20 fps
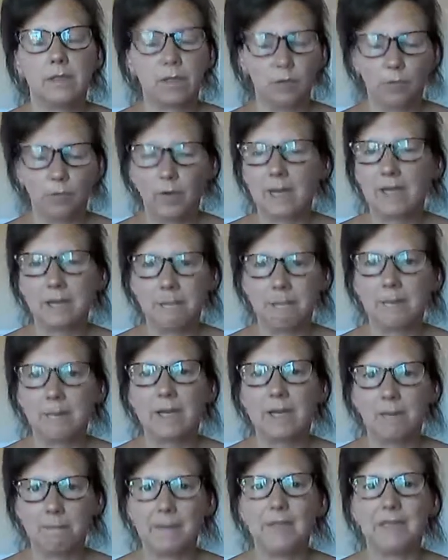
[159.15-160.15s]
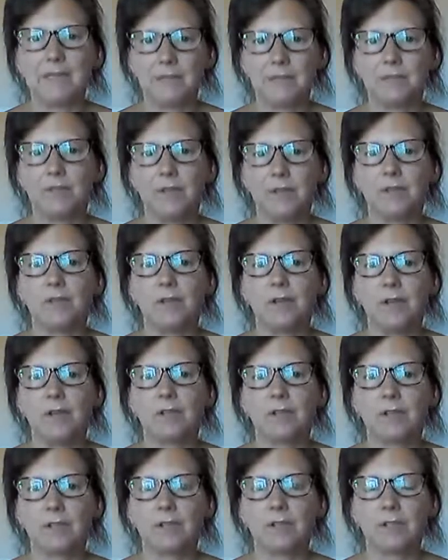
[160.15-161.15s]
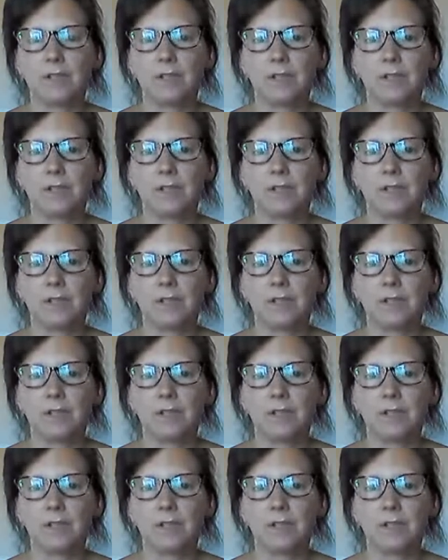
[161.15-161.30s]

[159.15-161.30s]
It can make a massive difference